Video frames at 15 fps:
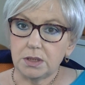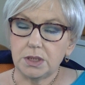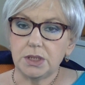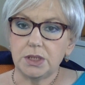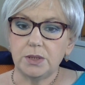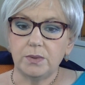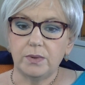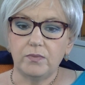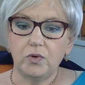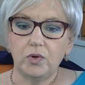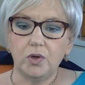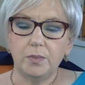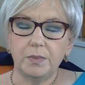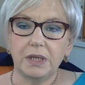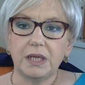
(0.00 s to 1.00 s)
to a
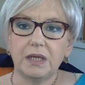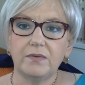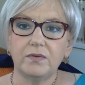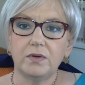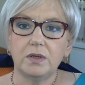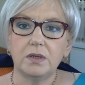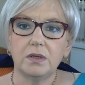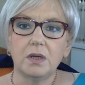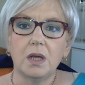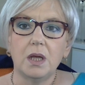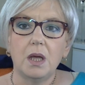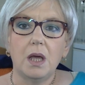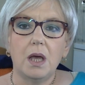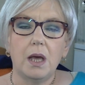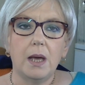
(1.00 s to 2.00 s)
room and given,
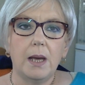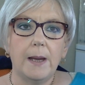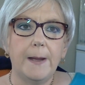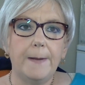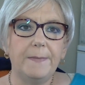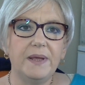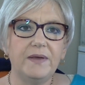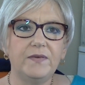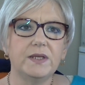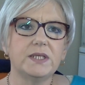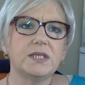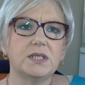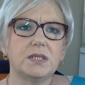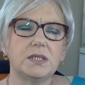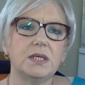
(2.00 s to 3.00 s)
if
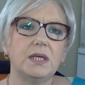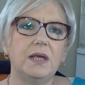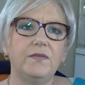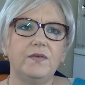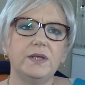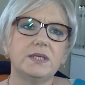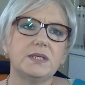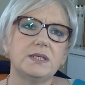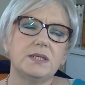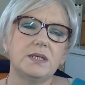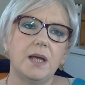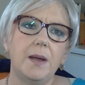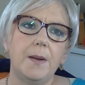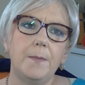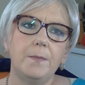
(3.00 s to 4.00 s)
it's
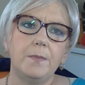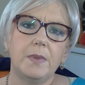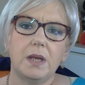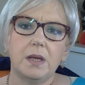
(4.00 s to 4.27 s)
the